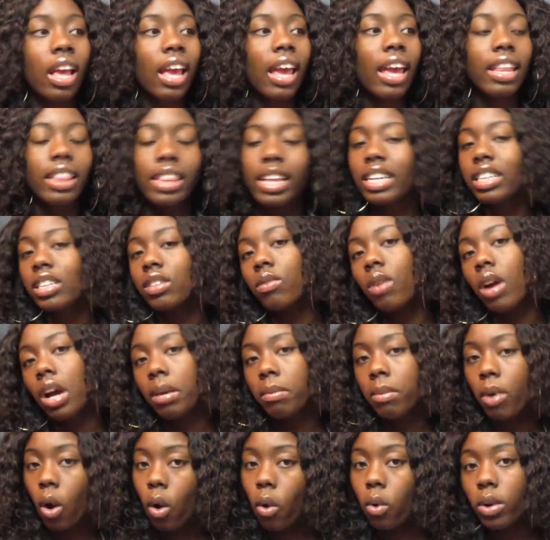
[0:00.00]
and that's why
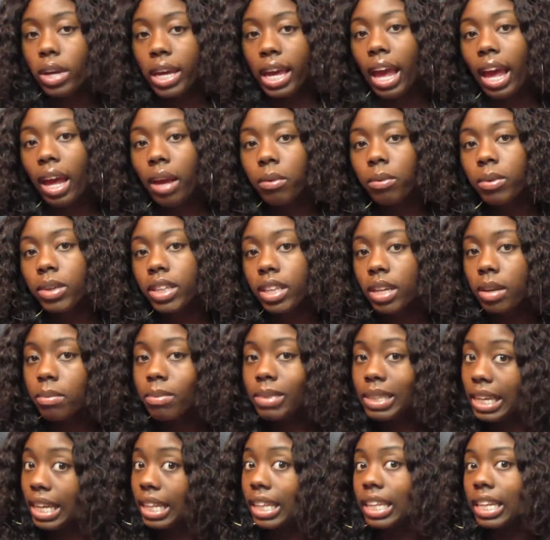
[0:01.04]
I'm okay with him
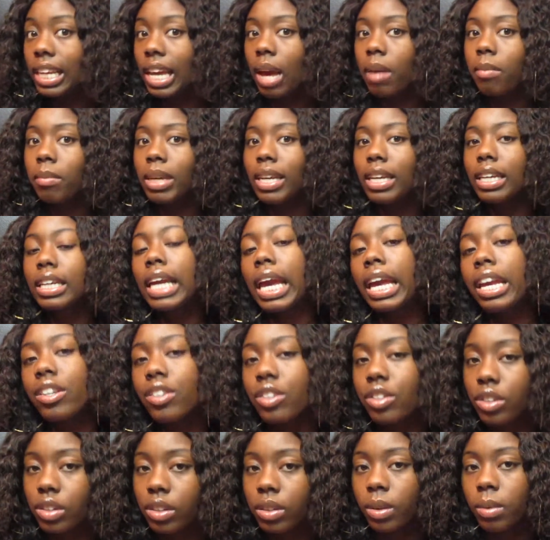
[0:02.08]
yelling at me
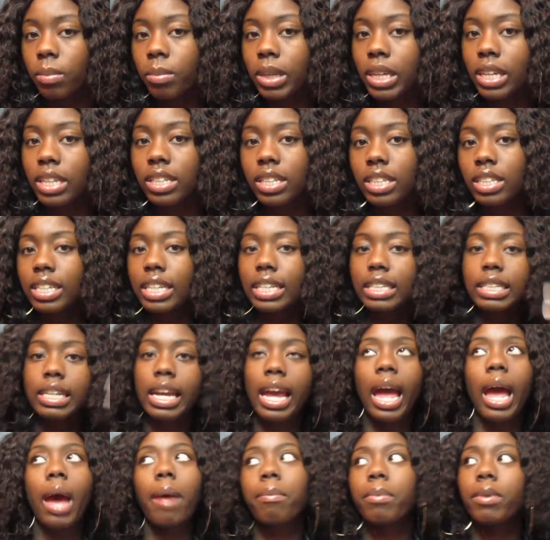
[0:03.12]
occasionally, because it doesn't
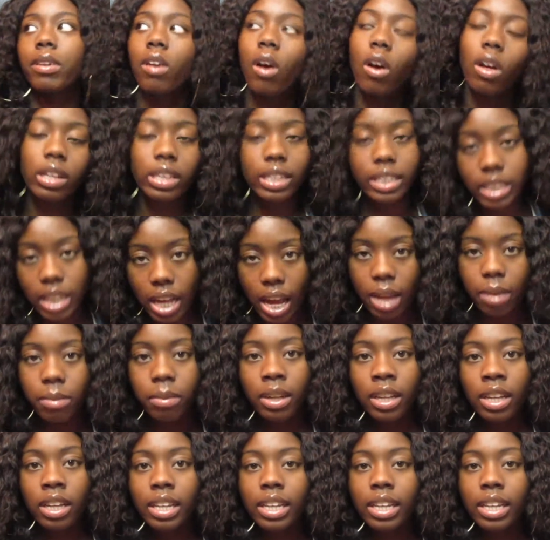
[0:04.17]
happen all the time,